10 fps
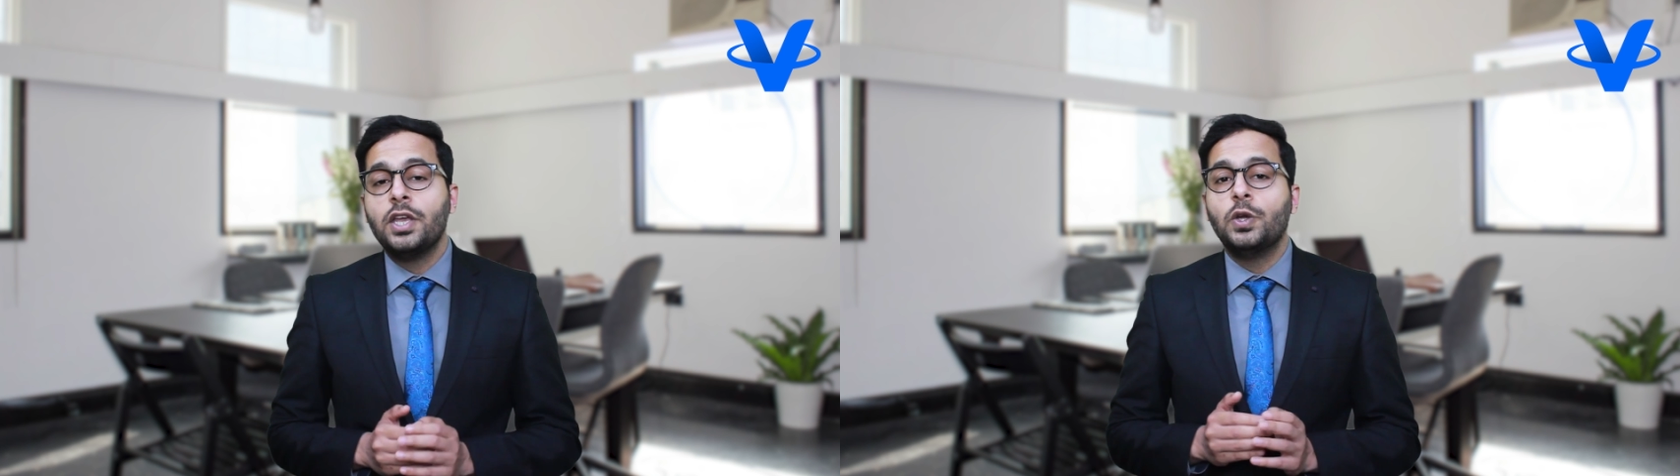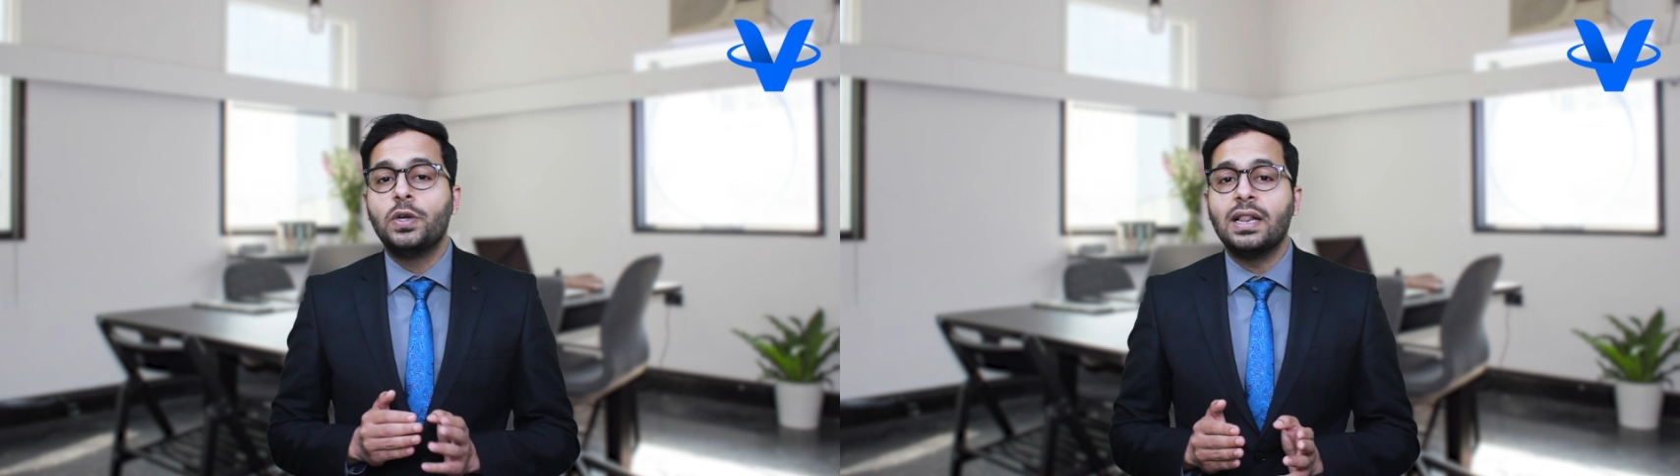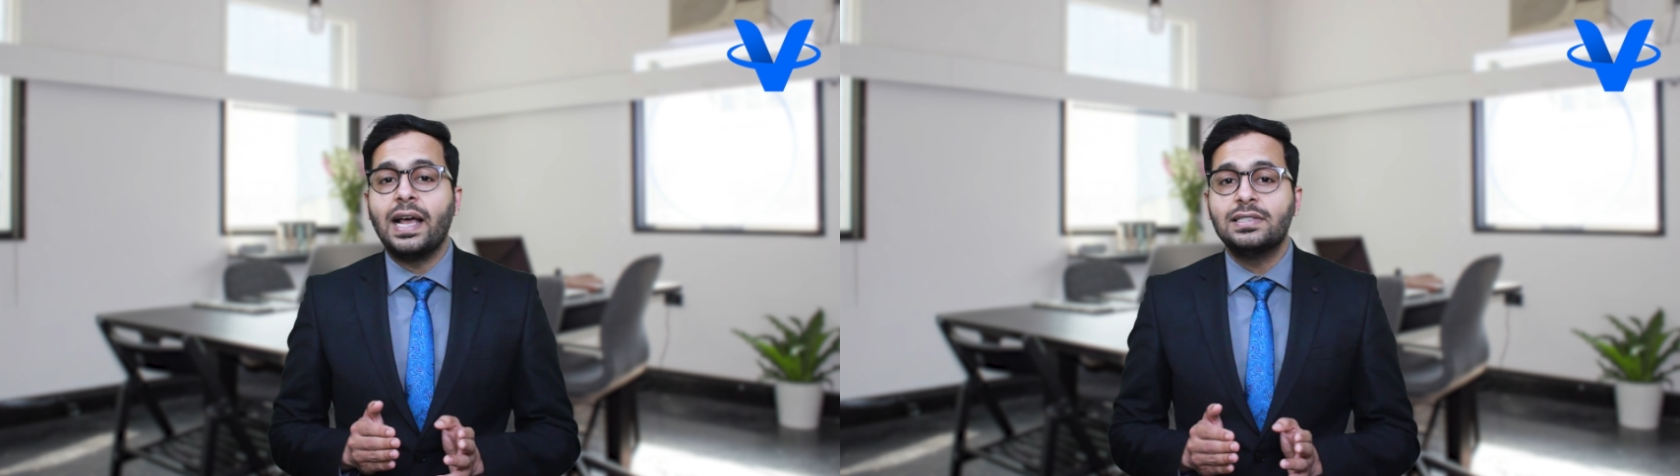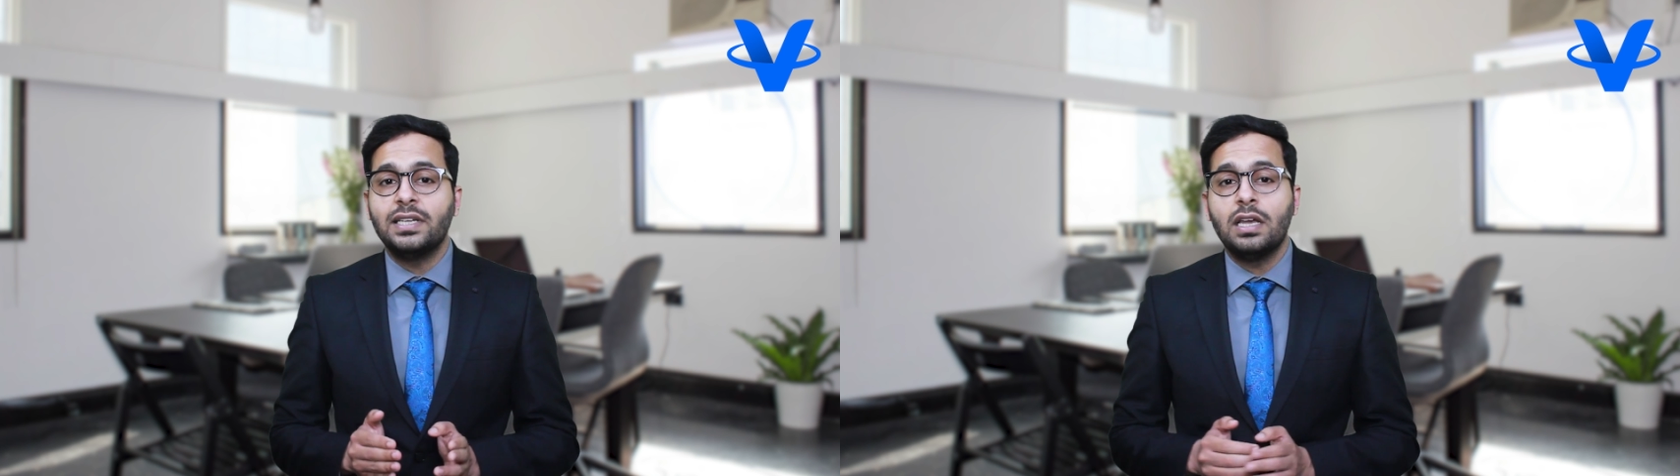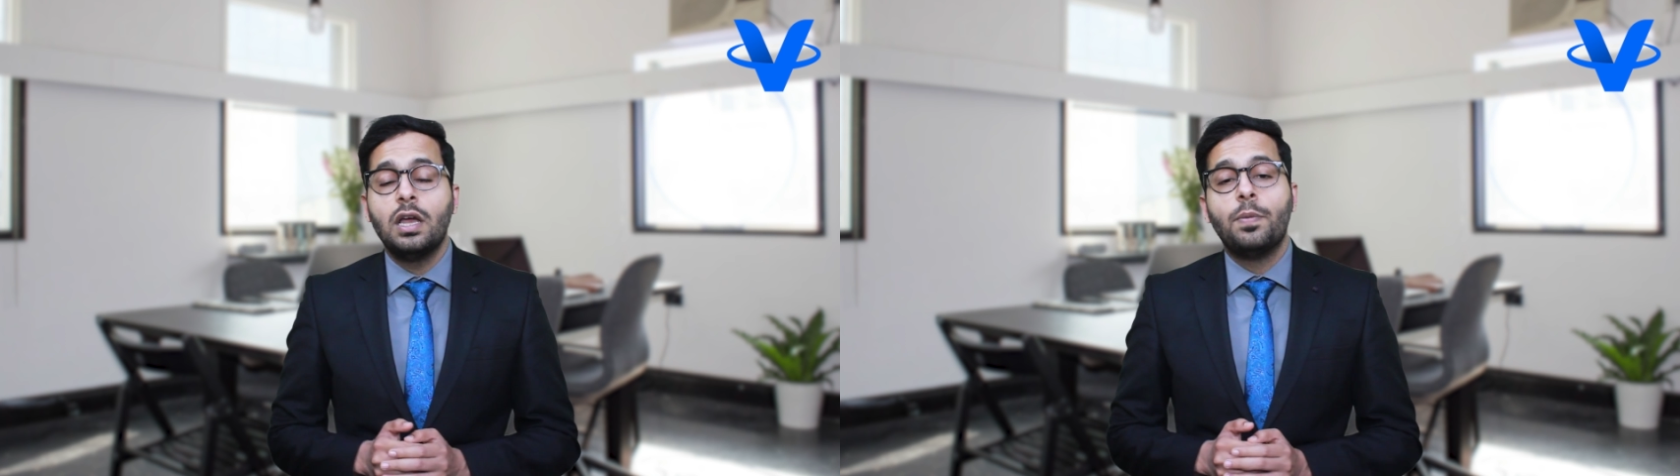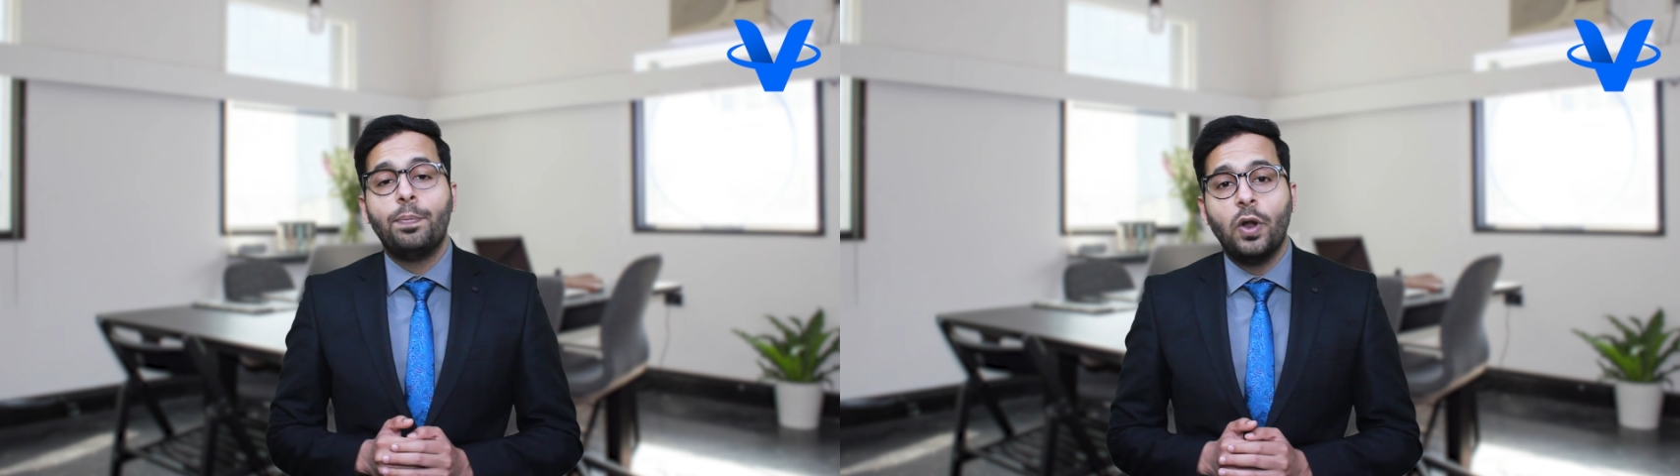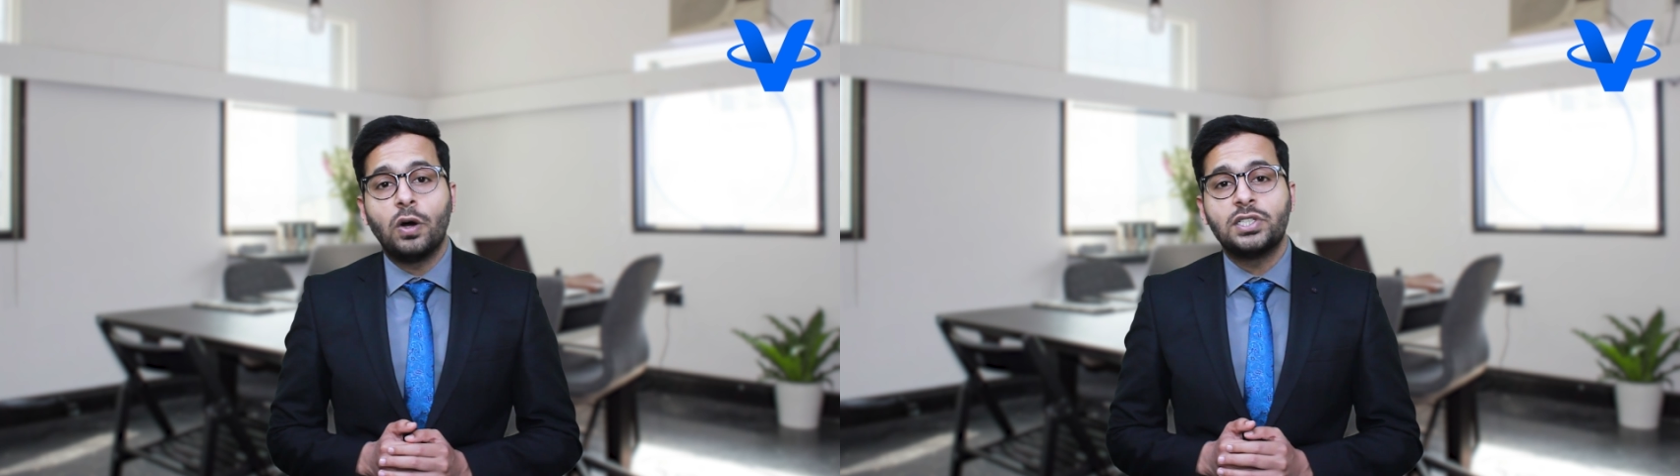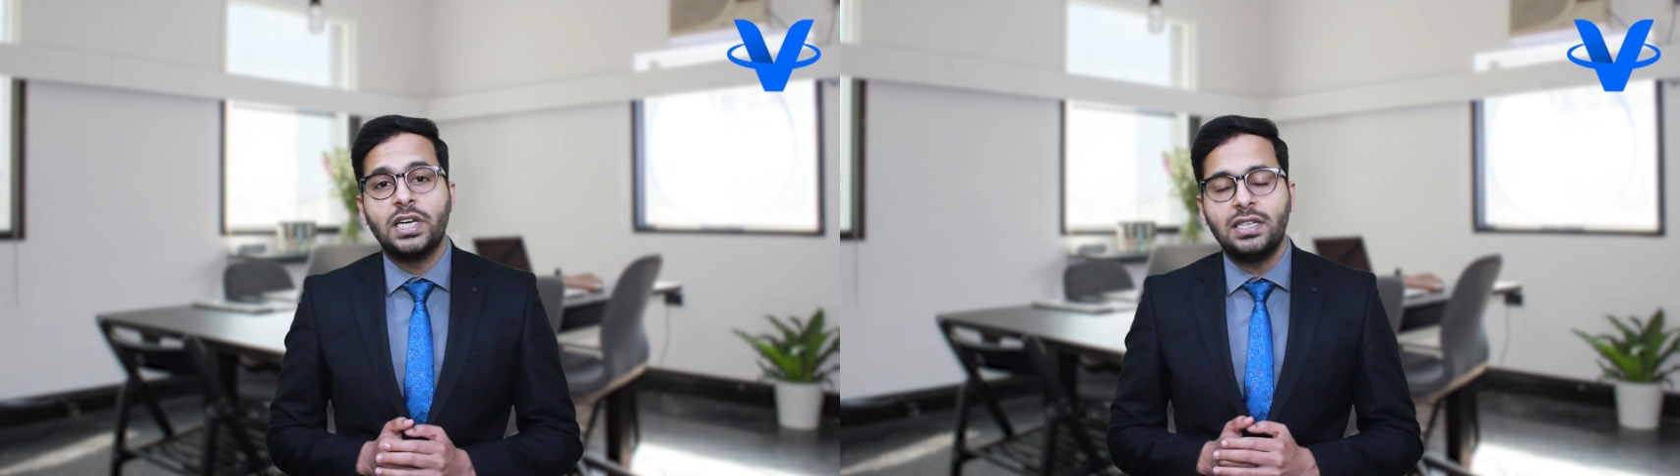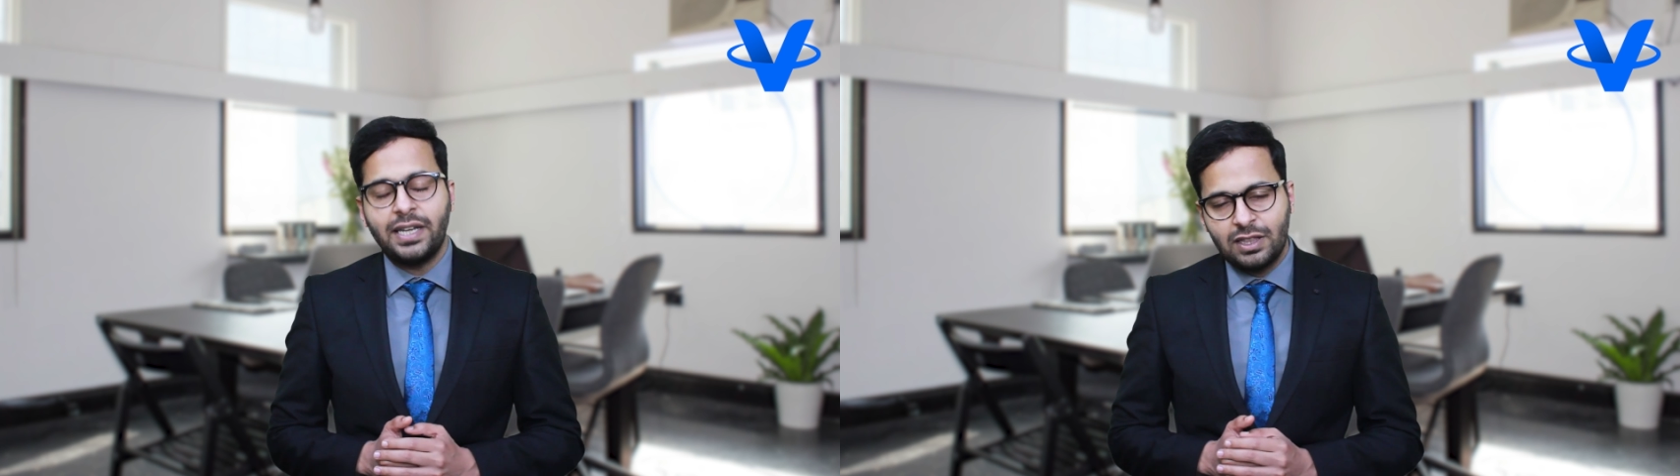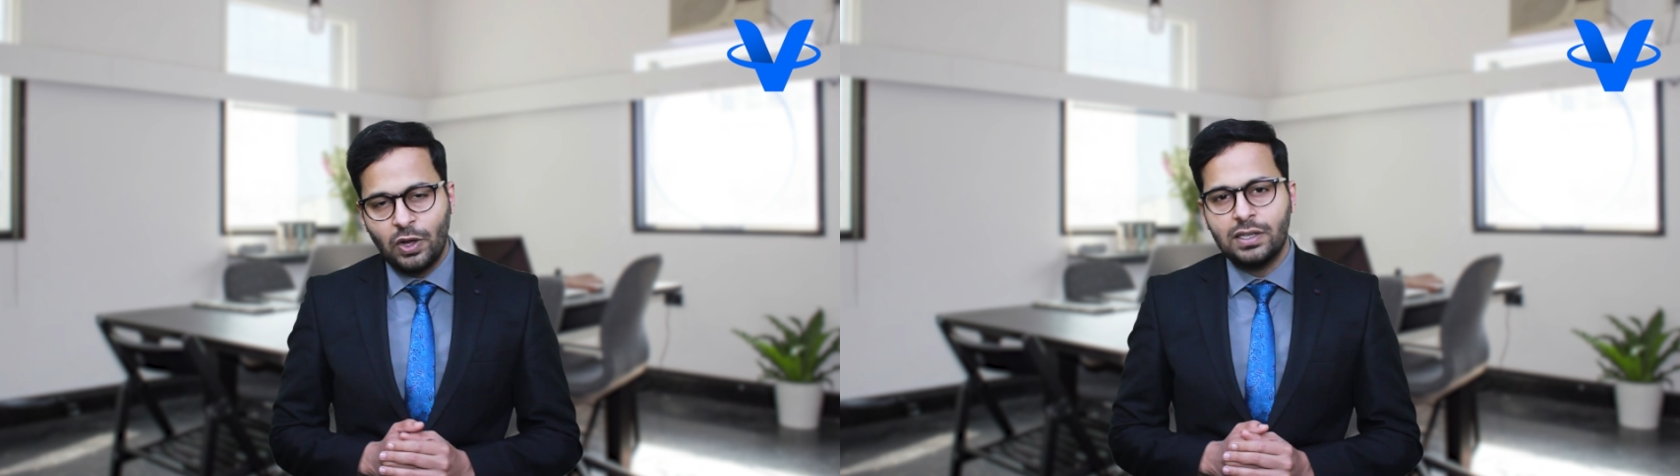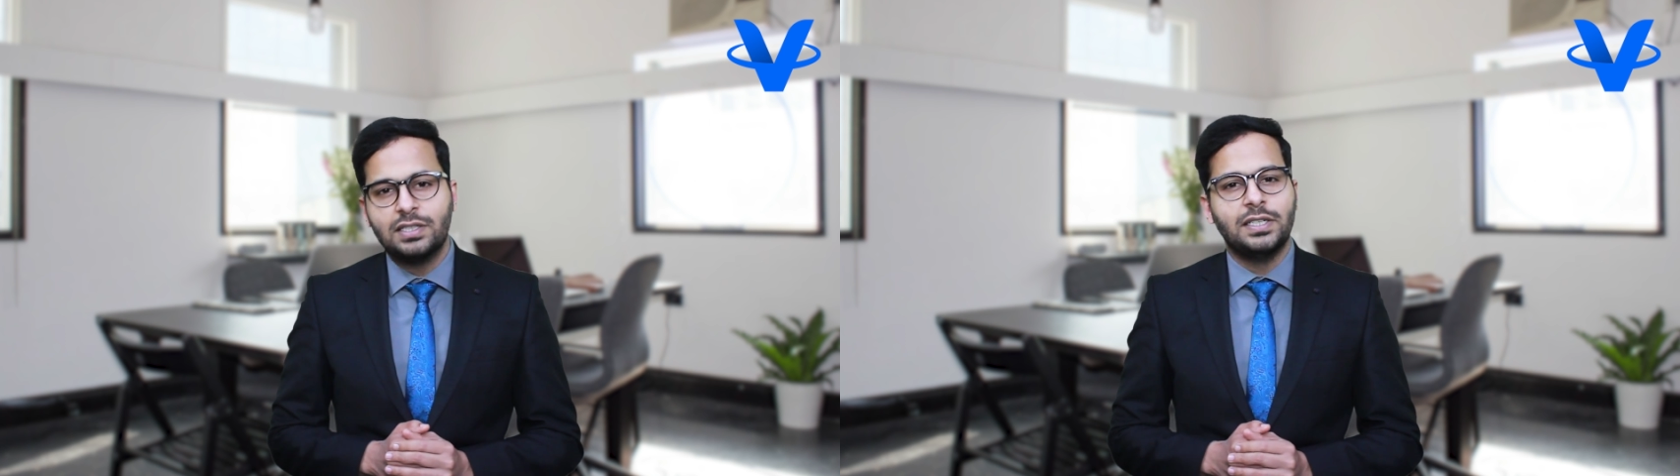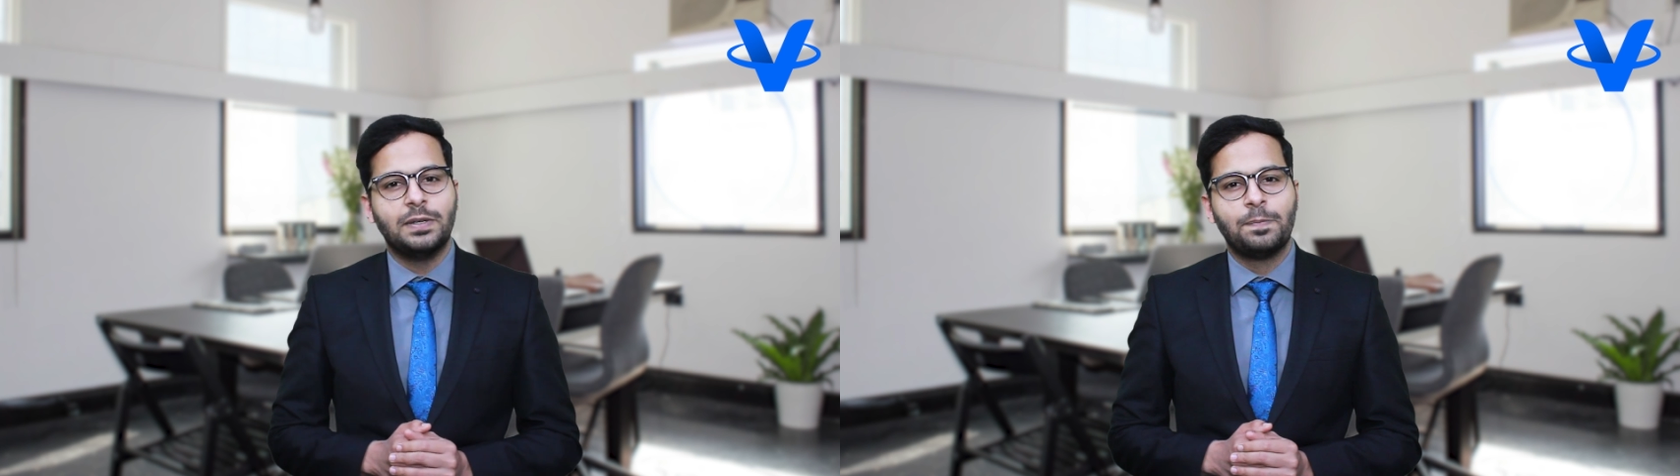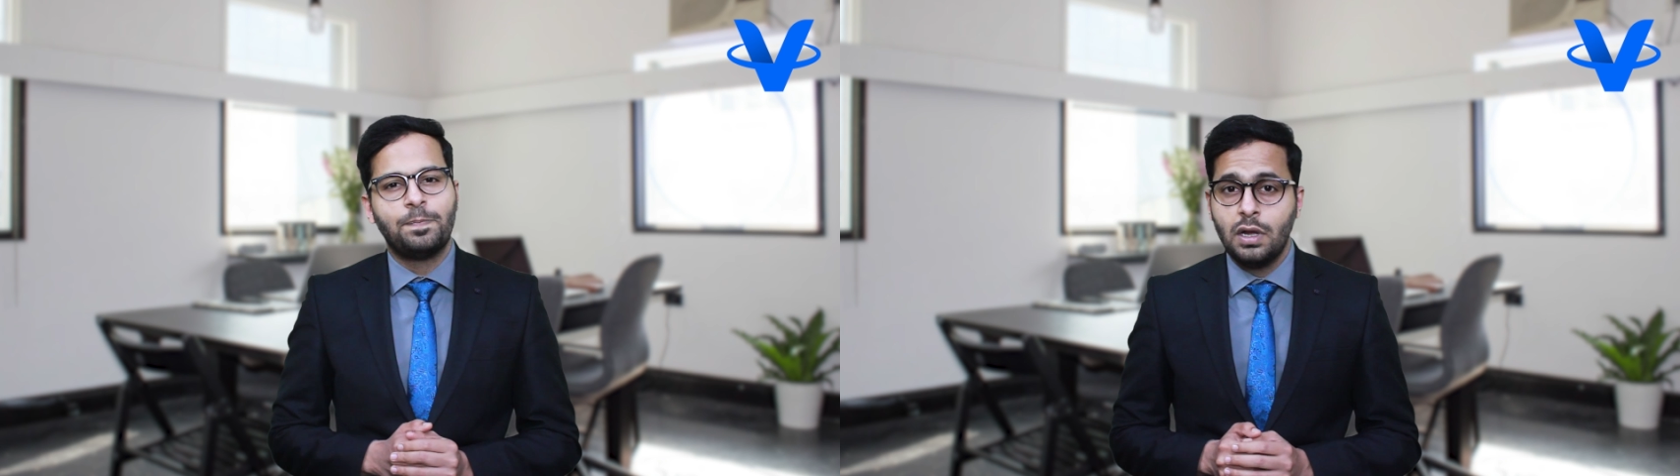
utilizing blockchain technology,